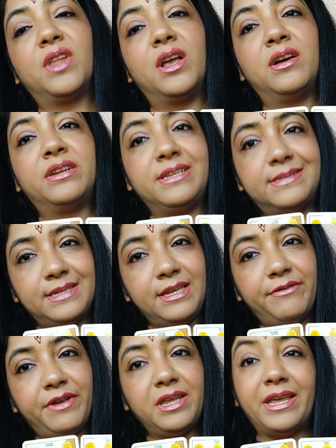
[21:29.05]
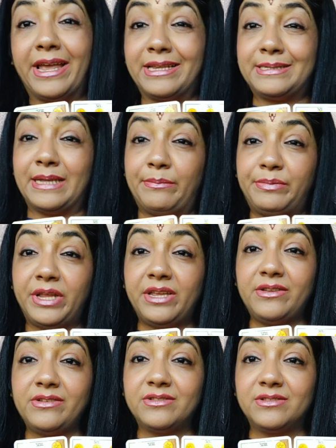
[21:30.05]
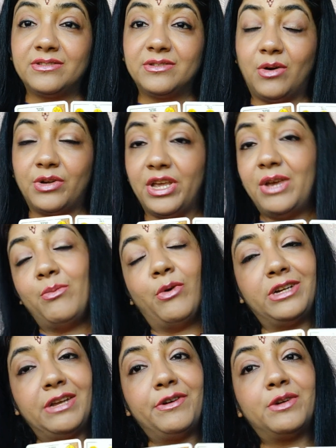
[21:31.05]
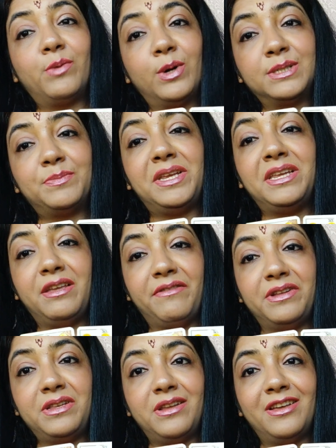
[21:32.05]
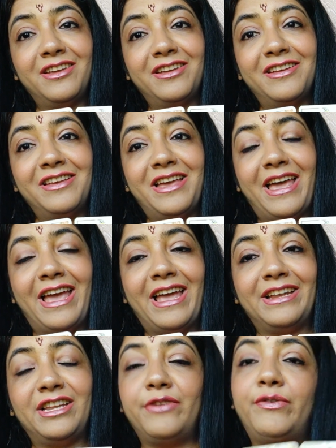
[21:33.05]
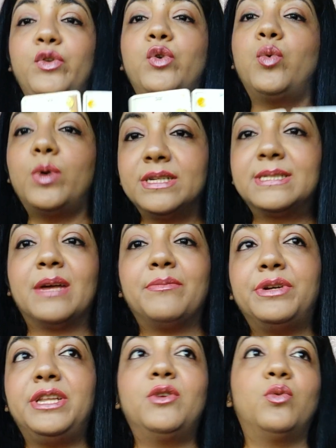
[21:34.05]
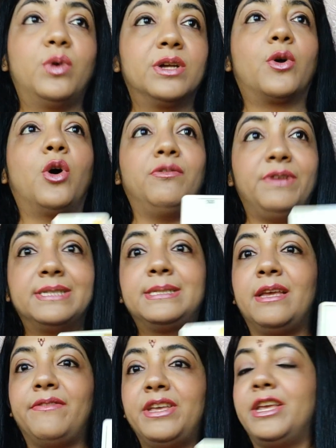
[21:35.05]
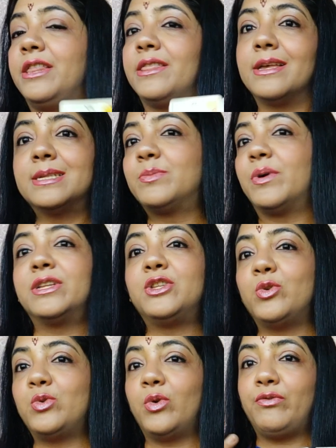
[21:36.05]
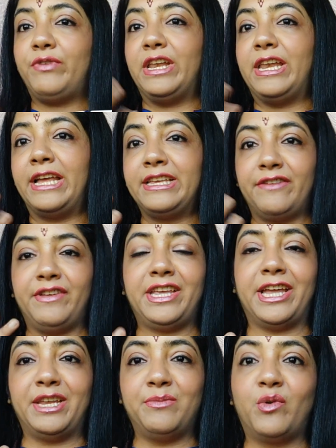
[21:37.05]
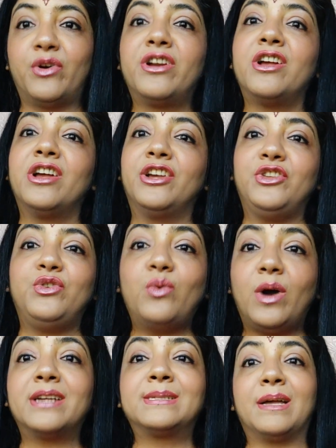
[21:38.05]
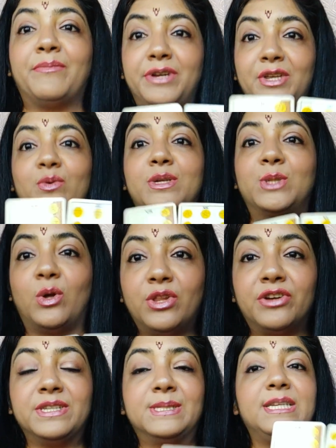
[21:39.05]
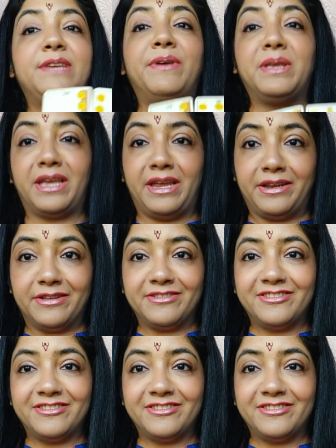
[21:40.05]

receiving, accepting, okay, whatever was being given. And if you were somebody who were always giving, in this birth you don't feel like giving anymore. You are somebody who is on the receiving end,